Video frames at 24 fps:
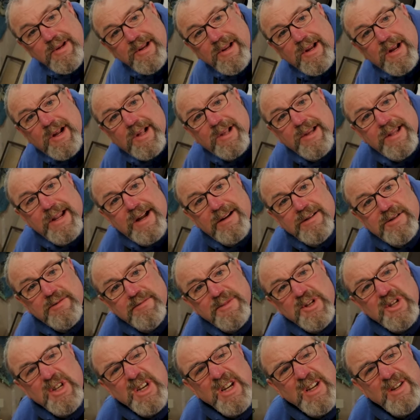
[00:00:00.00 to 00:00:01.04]
you can clean out your
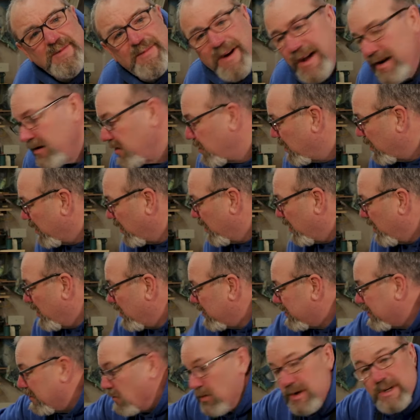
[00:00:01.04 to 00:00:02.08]
machines better.
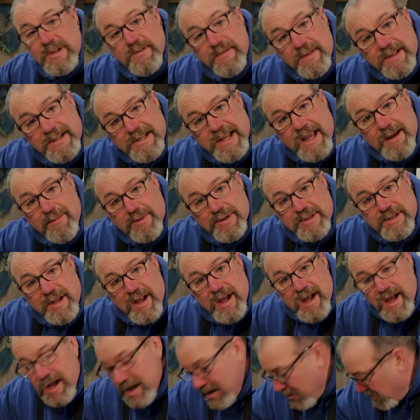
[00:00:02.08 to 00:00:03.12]
Works for the table
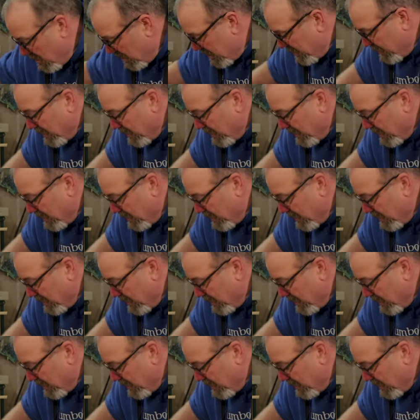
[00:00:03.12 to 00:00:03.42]
saw, works